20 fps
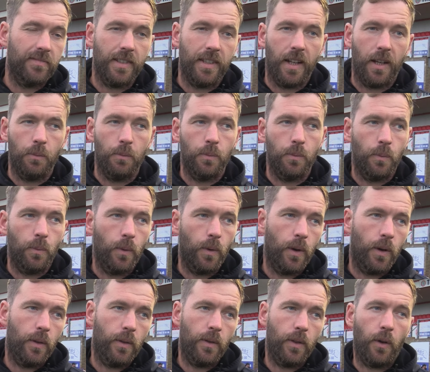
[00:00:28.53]
you know,
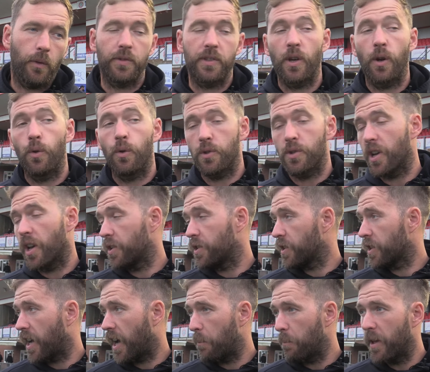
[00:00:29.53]
obviously Hornchurch
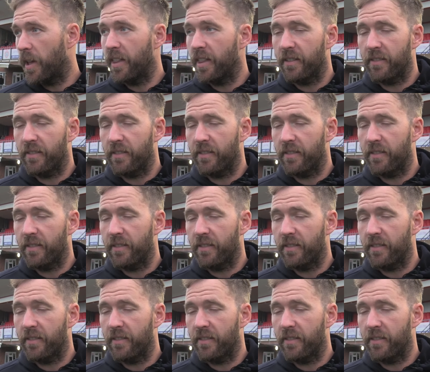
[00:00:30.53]
should come here.